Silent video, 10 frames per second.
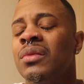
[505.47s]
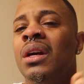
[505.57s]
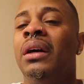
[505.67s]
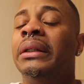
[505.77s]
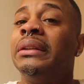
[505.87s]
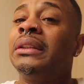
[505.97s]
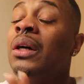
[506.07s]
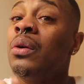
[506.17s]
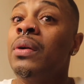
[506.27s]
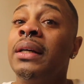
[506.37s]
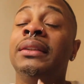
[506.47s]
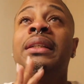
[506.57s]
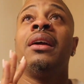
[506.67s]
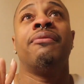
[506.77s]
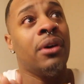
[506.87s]
Alright, so I just
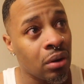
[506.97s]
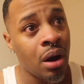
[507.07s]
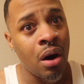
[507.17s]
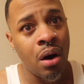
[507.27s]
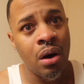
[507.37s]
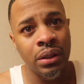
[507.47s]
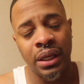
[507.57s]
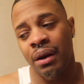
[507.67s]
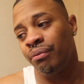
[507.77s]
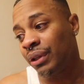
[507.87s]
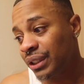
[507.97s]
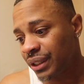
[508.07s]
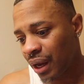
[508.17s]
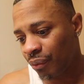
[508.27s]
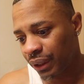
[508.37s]
got a phone call that I really
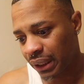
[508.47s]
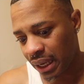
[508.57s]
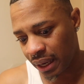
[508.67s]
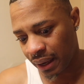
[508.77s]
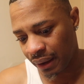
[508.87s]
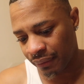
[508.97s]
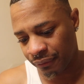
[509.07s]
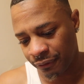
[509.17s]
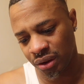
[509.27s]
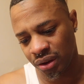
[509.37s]
did not want to have.